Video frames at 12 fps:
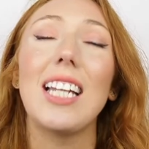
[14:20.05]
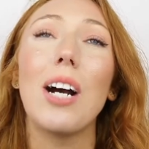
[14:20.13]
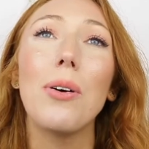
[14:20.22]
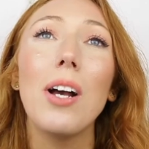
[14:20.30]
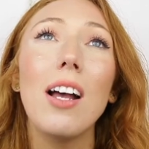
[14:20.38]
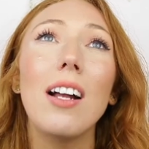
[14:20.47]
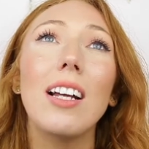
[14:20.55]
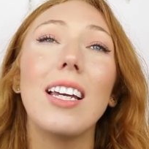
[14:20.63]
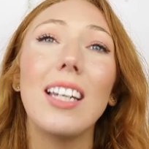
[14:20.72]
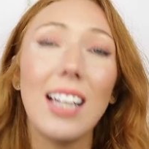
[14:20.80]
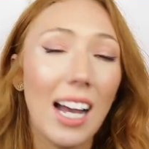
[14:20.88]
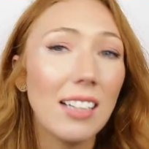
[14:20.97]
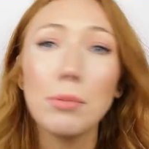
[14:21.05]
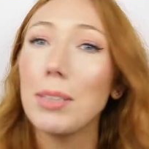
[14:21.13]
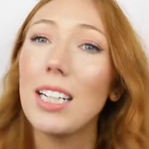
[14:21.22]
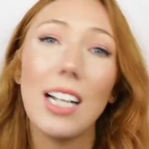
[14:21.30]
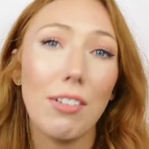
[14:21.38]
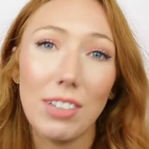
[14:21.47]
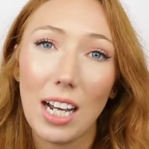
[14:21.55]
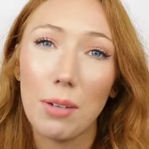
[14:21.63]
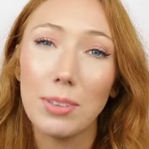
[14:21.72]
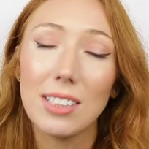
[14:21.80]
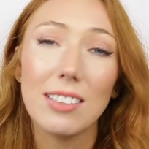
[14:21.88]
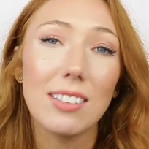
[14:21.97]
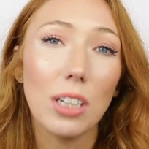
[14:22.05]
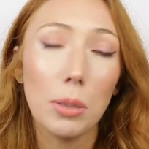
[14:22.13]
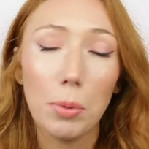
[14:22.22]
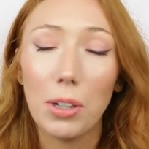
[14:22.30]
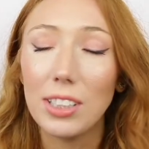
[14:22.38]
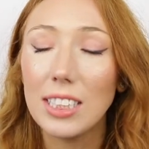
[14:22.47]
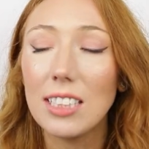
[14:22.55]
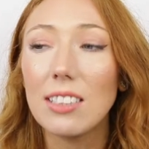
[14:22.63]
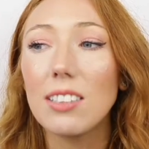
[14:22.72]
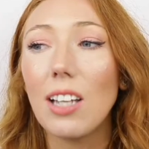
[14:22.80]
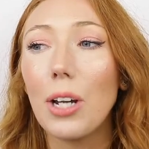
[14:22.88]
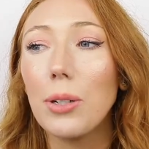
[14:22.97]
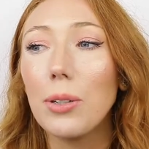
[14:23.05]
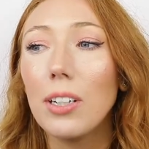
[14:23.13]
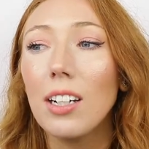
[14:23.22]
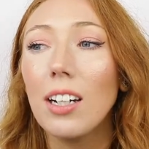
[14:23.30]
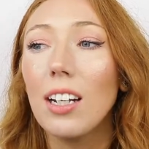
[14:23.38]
Now, it has been 11 hours since I applied it, so